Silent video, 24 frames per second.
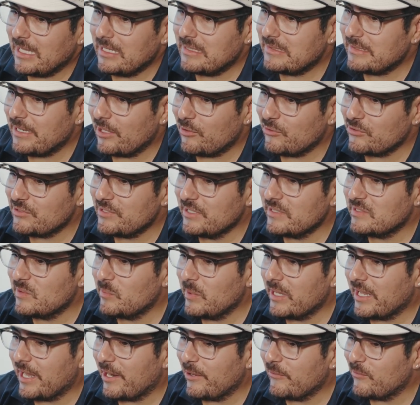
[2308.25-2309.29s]
sellers need to
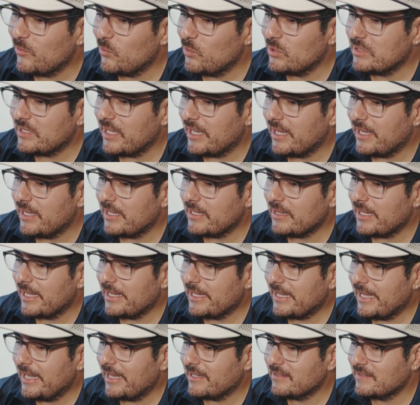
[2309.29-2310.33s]
be careful with that.
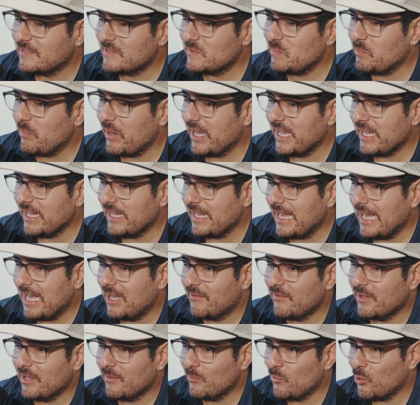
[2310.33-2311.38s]
Like, yeah, despite
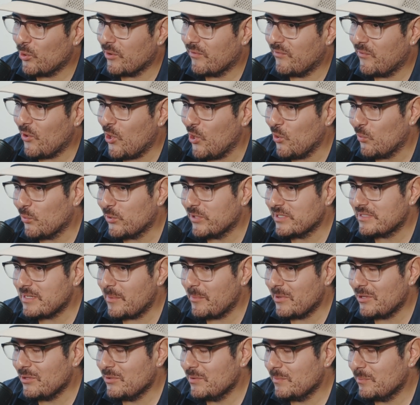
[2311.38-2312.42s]
having more followers, I
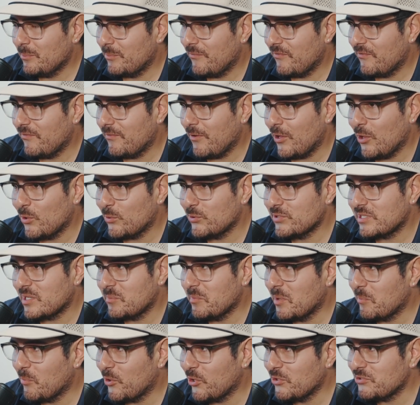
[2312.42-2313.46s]
mean, followers
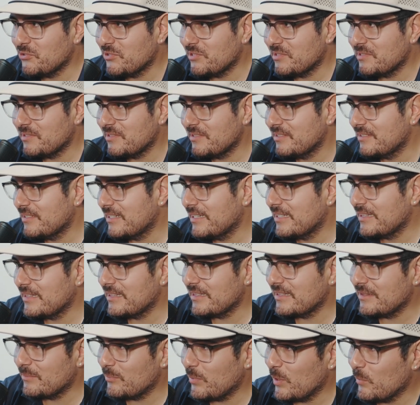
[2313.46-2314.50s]
can be purchased,
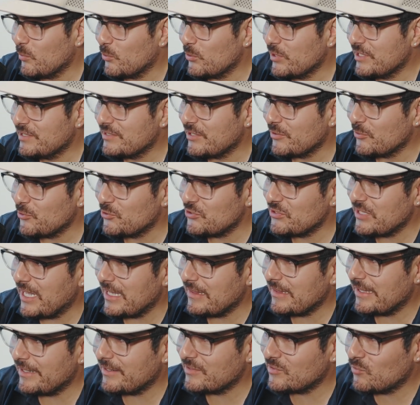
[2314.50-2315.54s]
and people need to
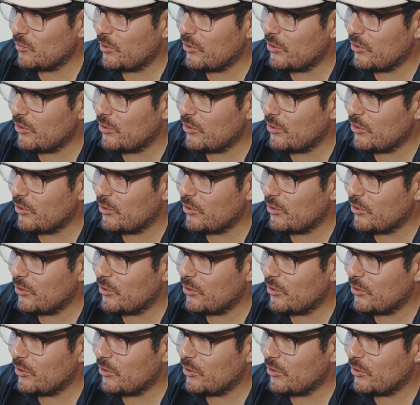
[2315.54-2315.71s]
understand that as